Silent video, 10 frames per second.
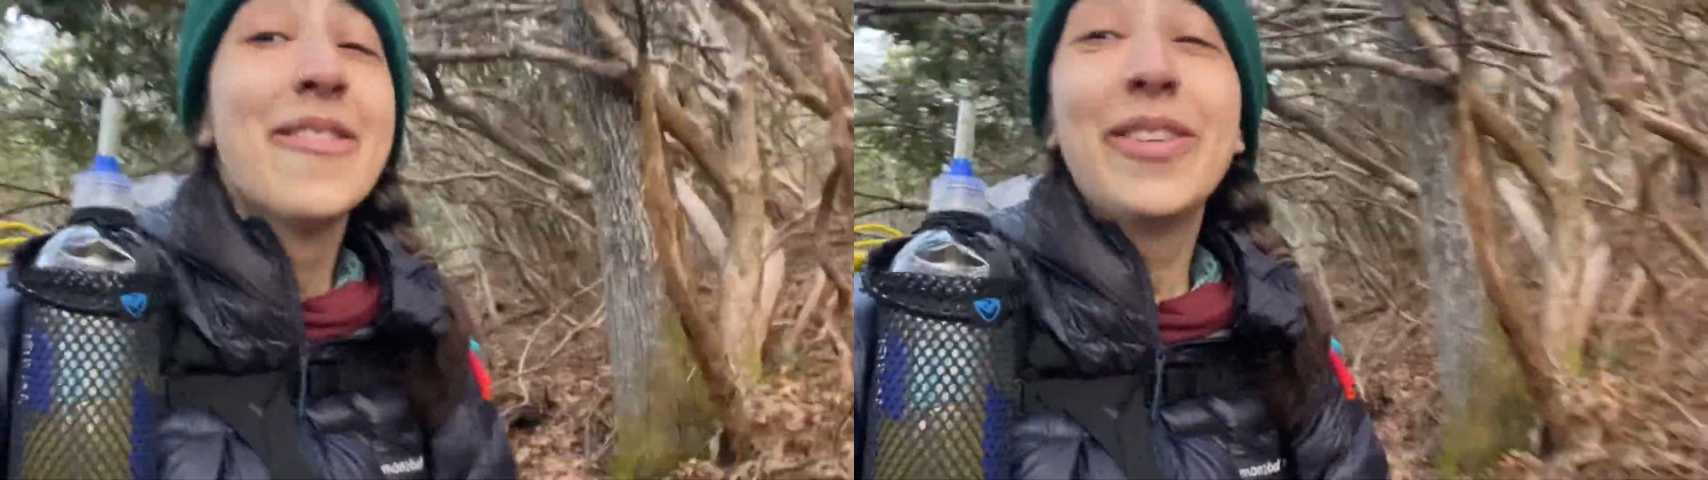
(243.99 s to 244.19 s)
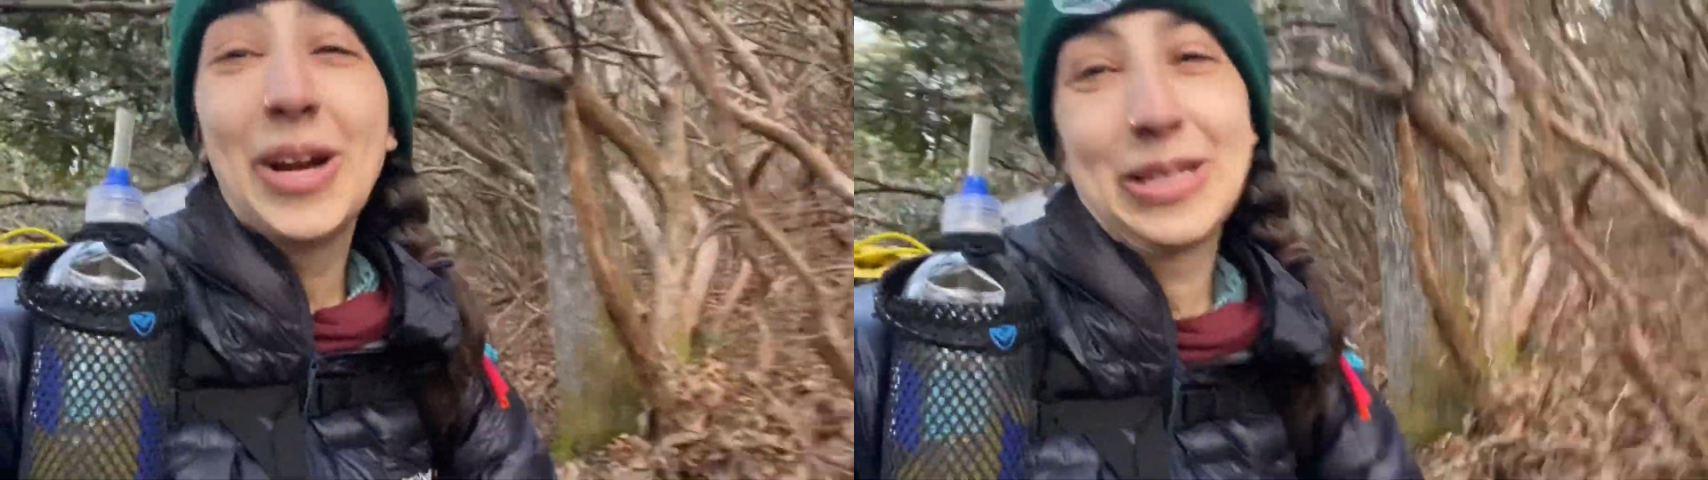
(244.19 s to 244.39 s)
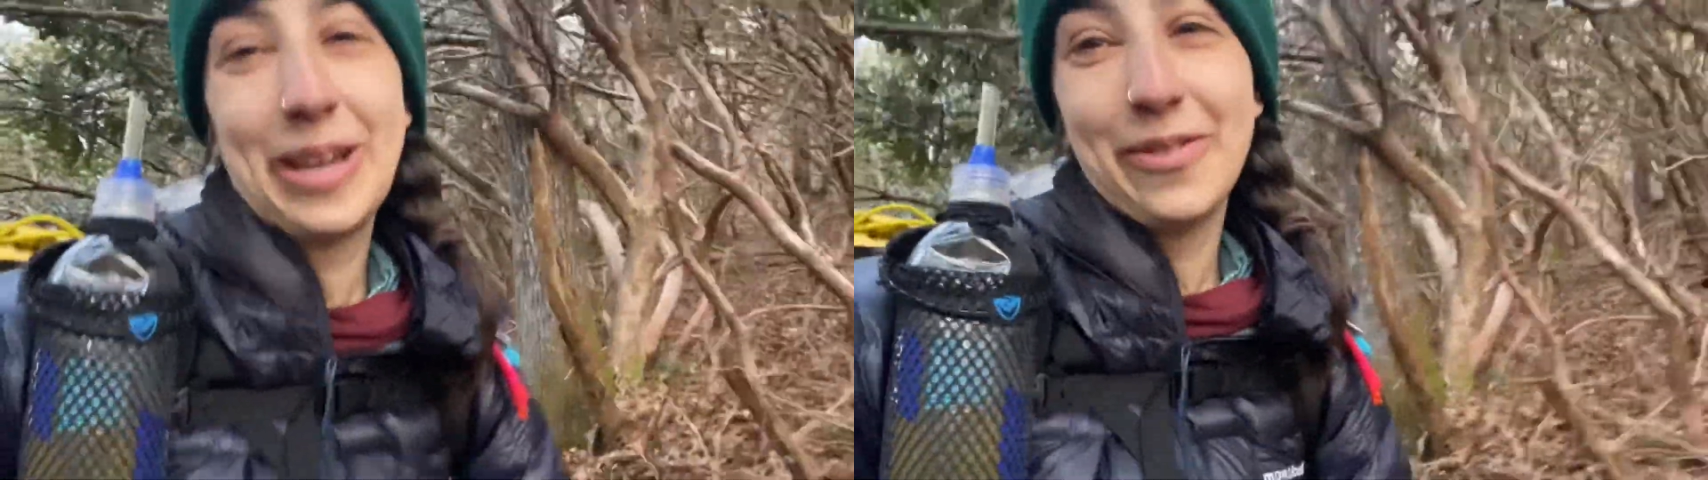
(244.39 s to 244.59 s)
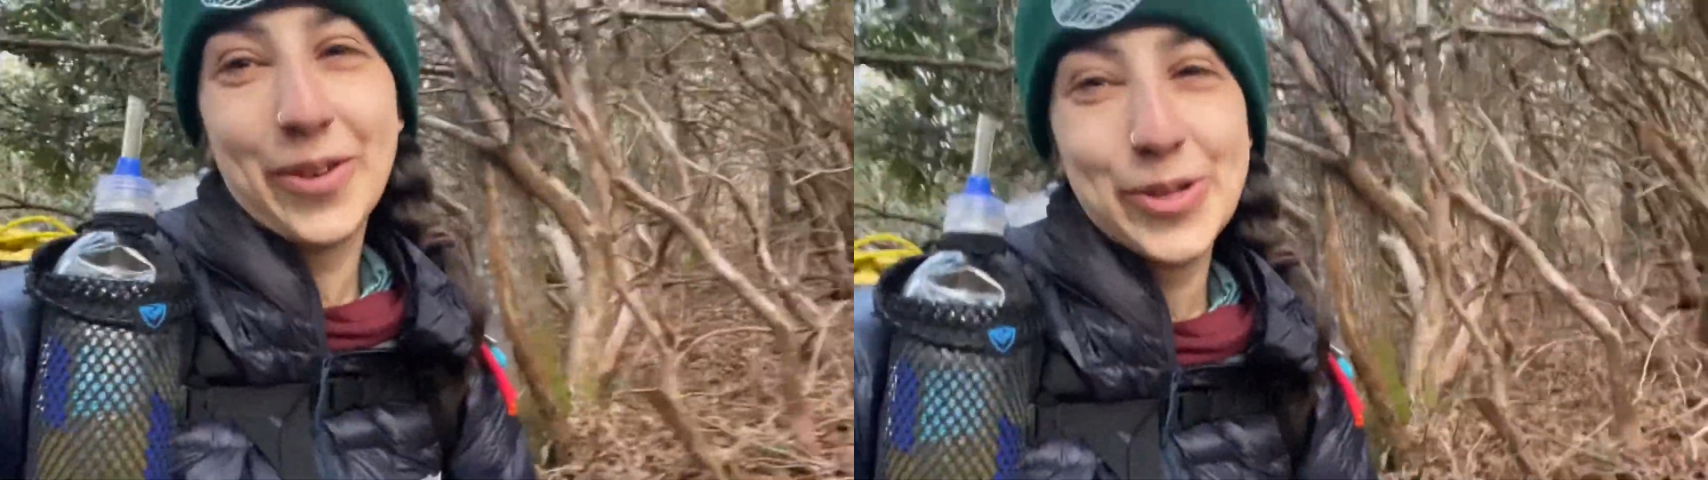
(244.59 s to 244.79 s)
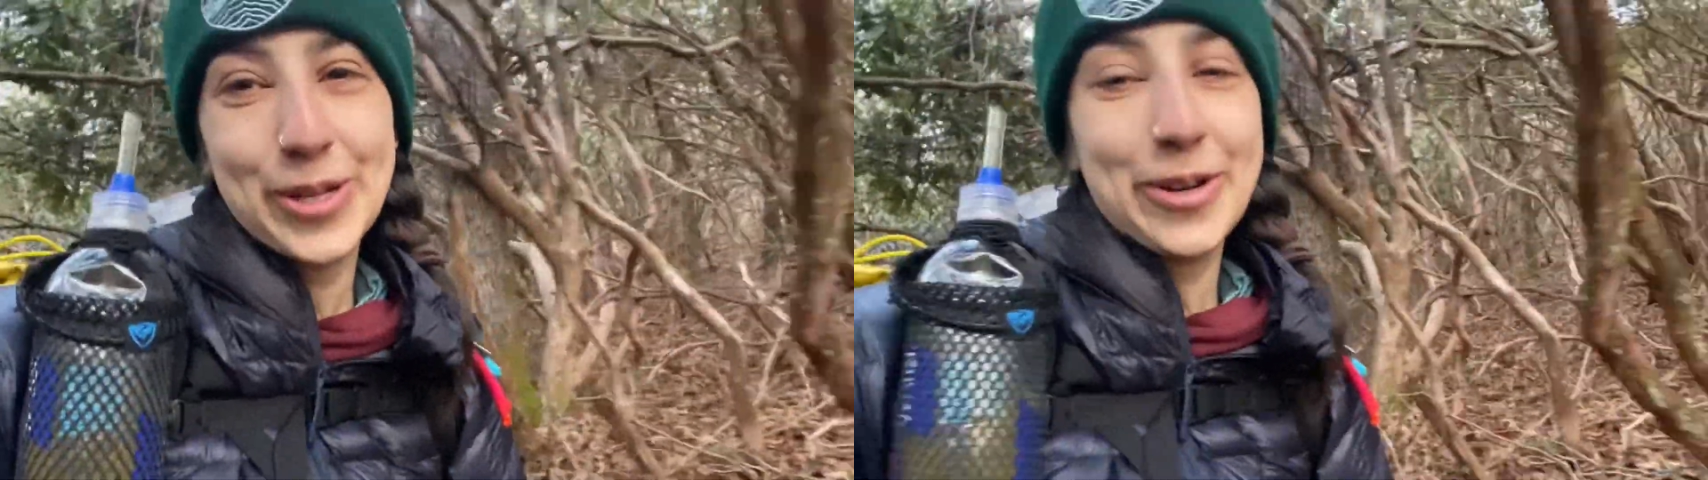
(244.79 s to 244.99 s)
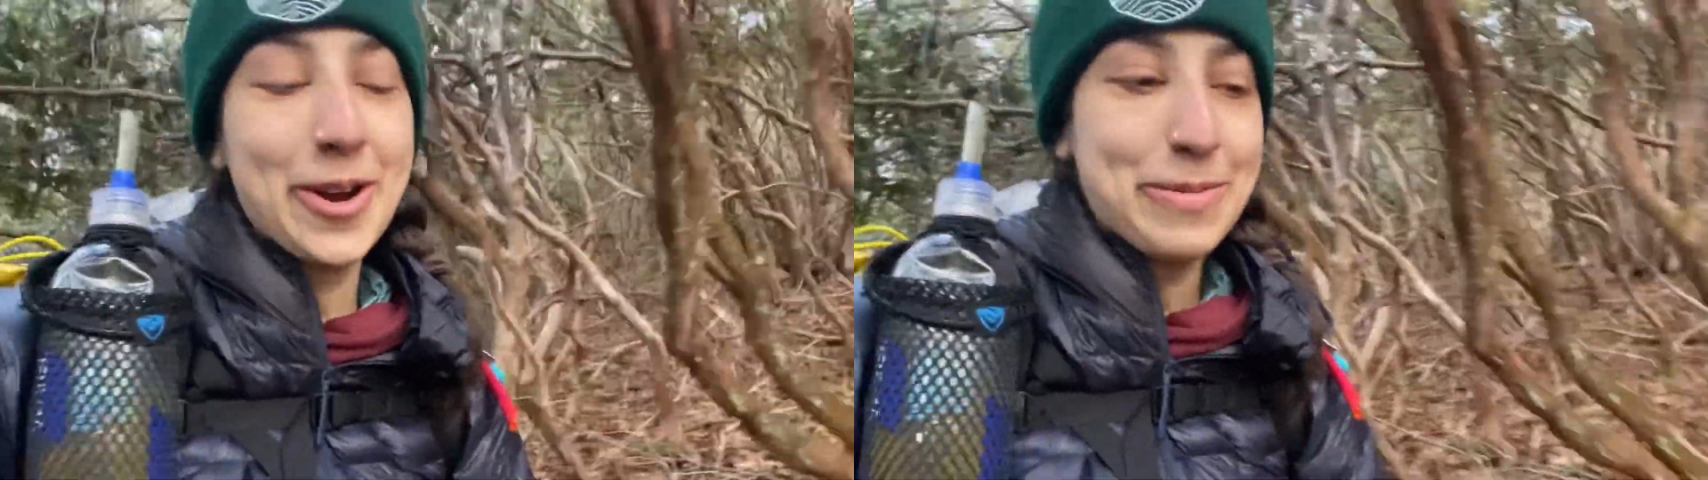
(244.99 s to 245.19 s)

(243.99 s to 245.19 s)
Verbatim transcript: very excited for a zero